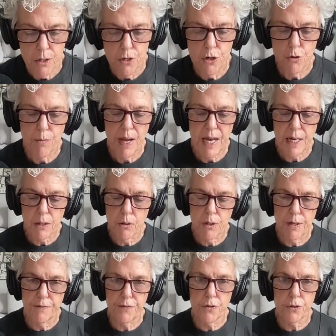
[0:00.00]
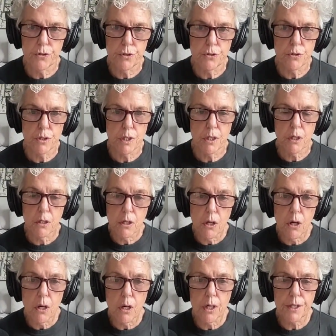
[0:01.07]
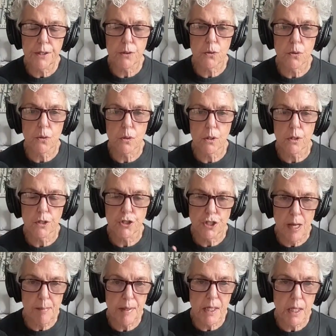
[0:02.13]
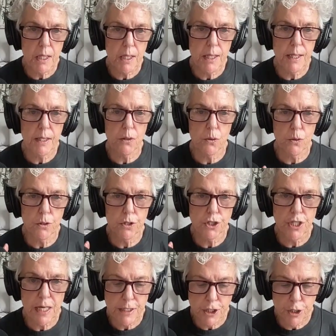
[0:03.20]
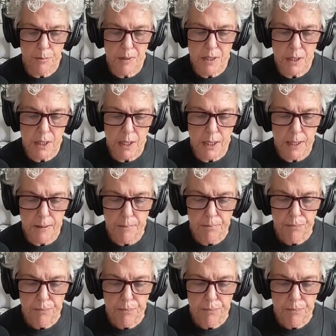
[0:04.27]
no matter if you're using Claude or Gemini or ChatGPT,